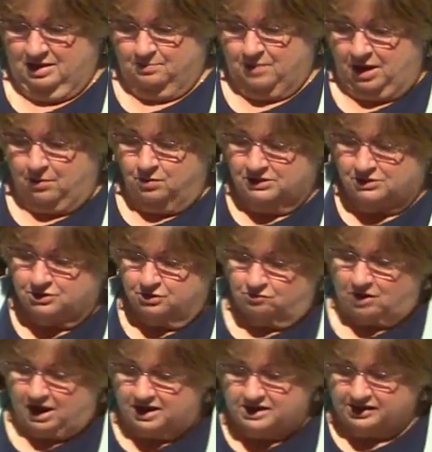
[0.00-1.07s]
by which the
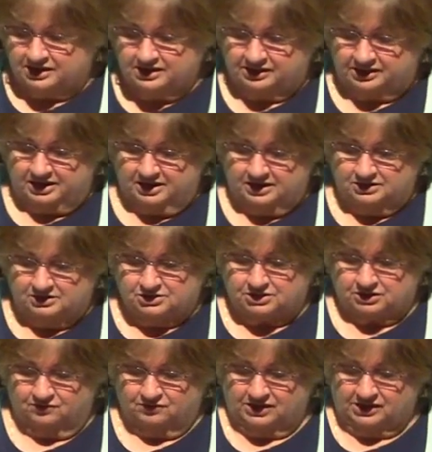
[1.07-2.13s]
rising sun
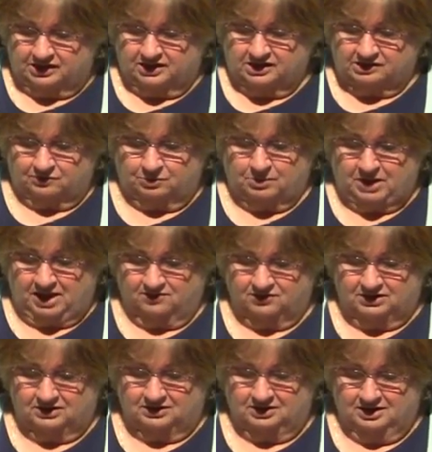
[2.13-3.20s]
shall visit us from
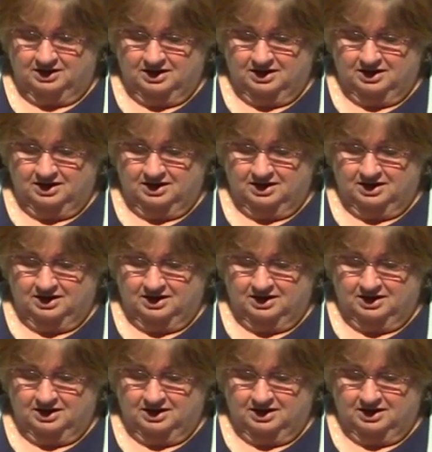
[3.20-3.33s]
heaven